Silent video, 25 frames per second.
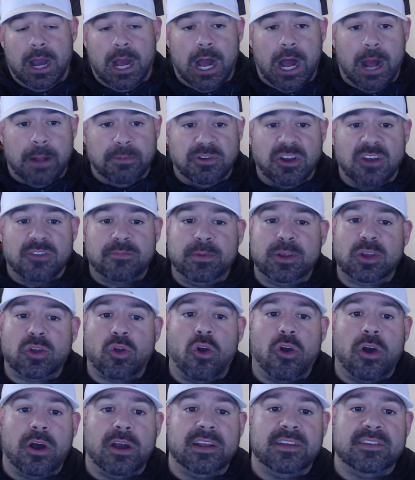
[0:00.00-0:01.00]
Just
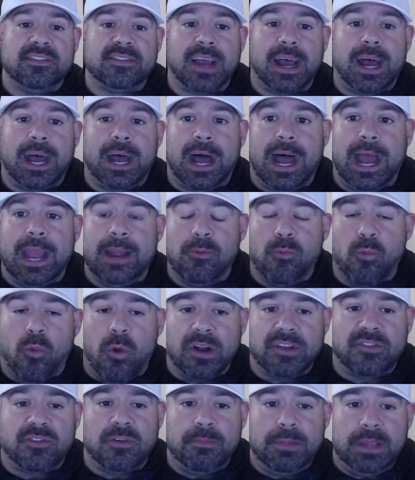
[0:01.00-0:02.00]
because I
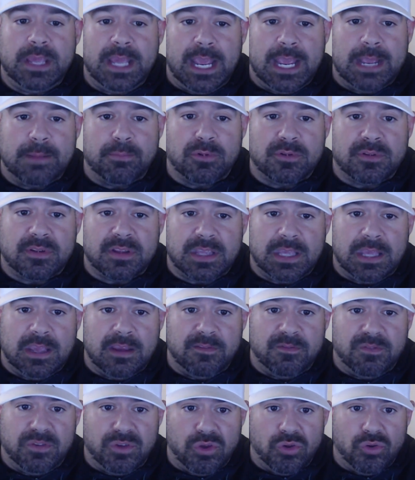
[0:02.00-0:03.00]
want to be able to
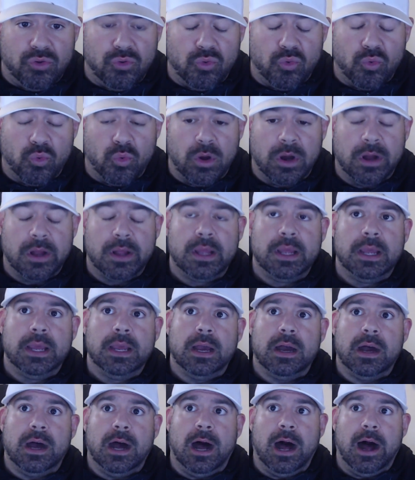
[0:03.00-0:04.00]
give you
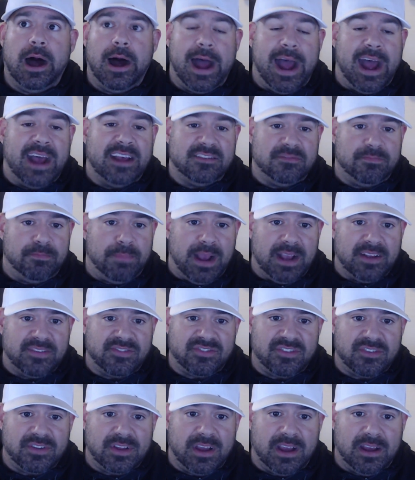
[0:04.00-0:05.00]
as
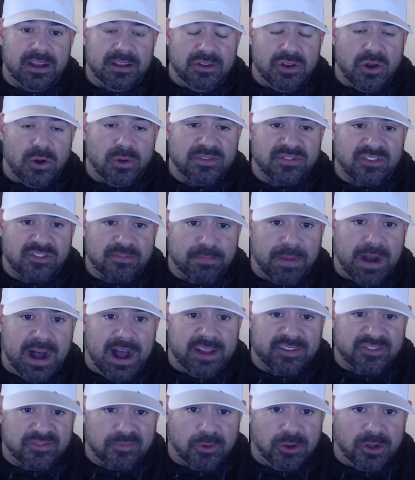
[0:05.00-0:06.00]
best notes as
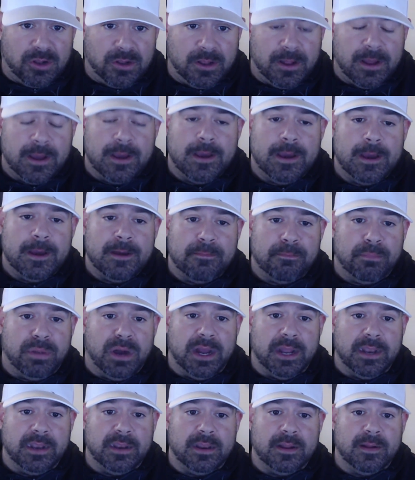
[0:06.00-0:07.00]
possible,
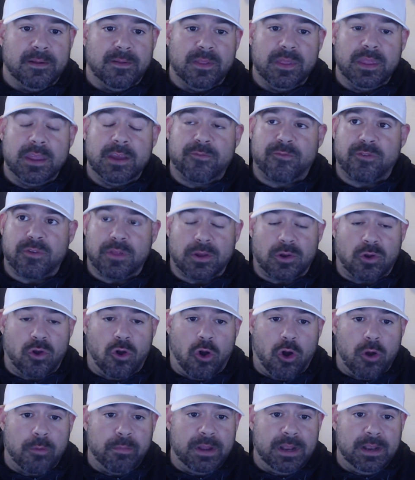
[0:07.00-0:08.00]
but for the
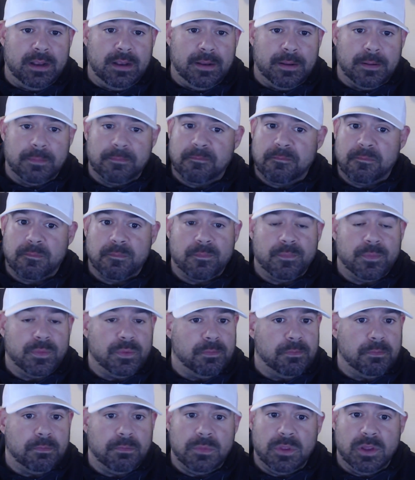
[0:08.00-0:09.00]
carbon,
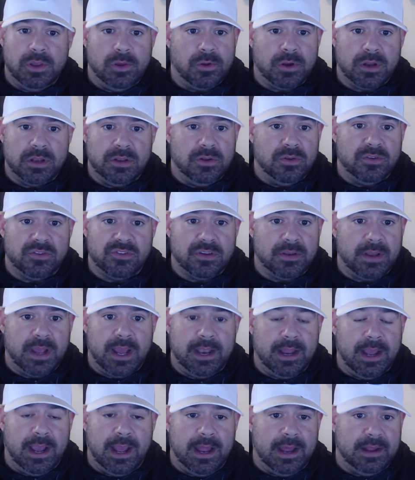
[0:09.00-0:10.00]
you can use it.
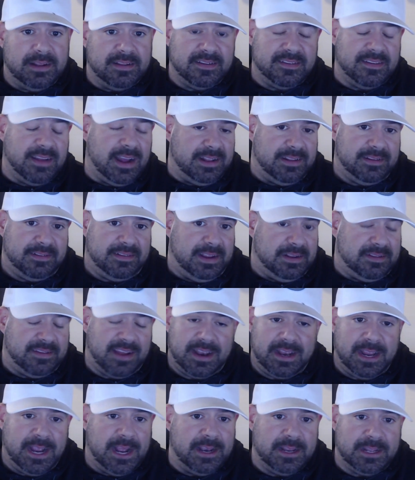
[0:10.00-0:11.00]
And
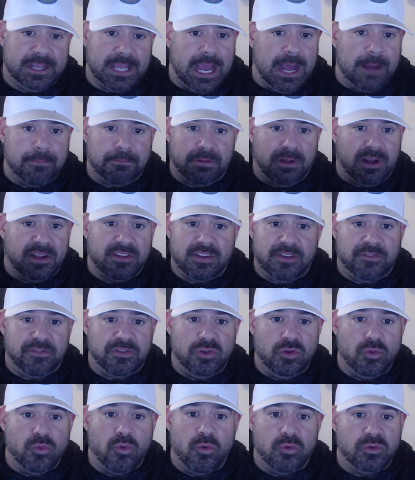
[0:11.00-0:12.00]
10 handicap plus, if
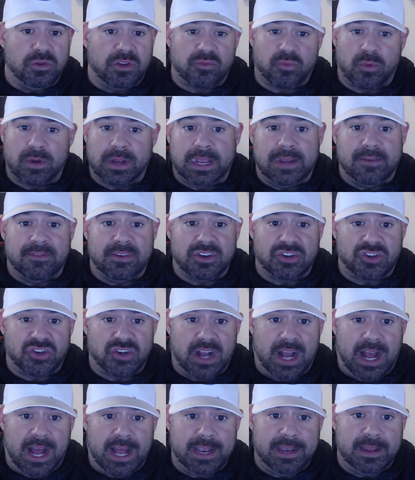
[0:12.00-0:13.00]
you just want to give it a
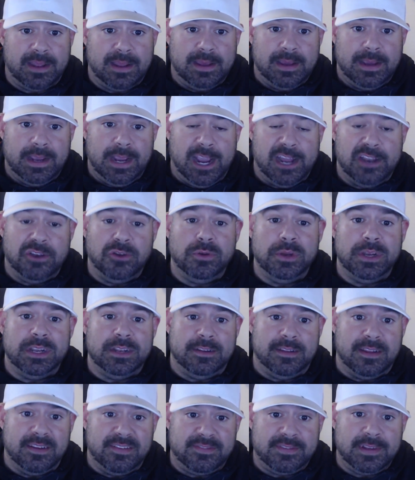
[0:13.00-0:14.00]
shot and you need
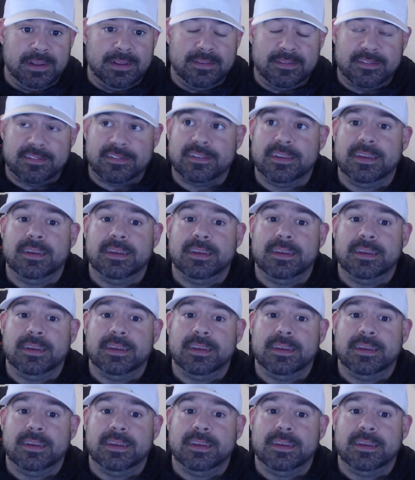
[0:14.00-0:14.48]
distance,